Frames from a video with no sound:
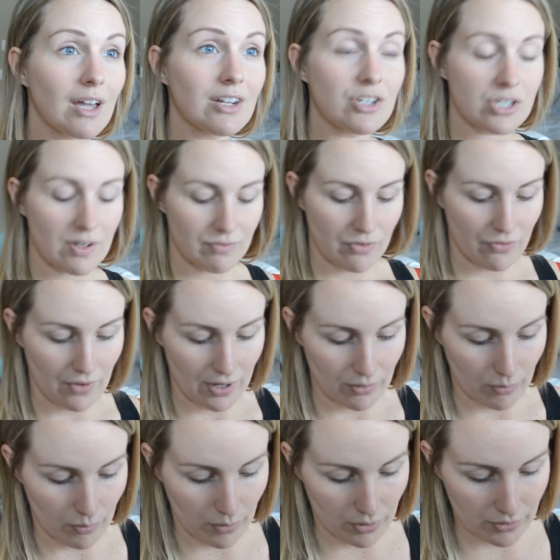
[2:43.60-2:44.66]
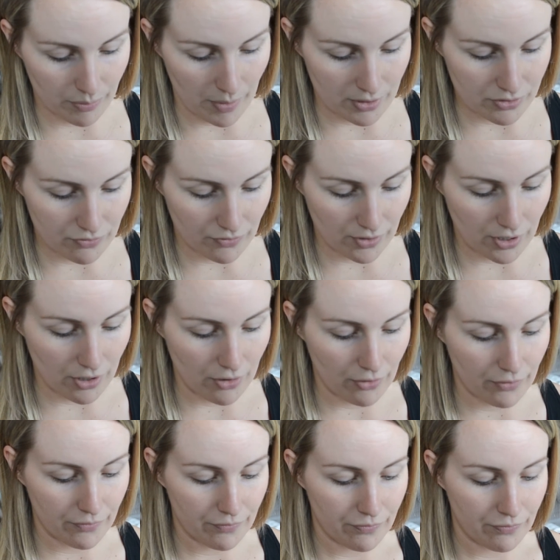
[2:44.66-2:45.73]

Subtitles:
just have to find what works best for you.